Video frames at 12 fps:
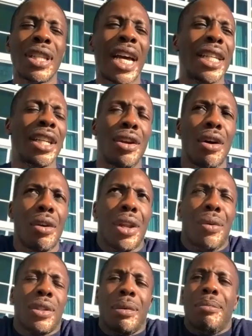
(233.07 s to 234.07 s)
I didn't know they
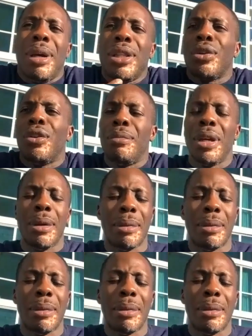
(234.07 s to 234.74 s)
wasn't mentoring me,